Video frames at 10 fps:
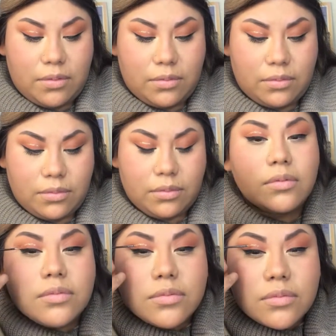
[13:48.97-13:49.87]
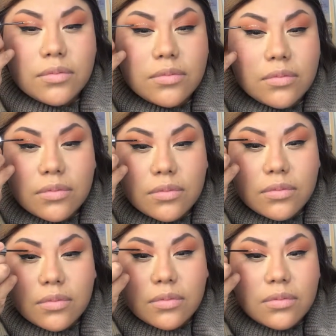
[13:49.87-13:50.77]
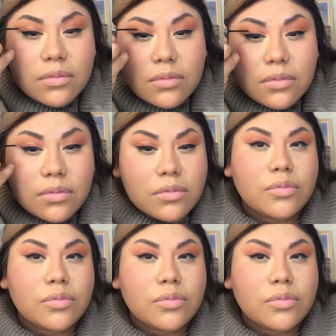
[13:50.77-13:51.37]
But I thought that was really cute.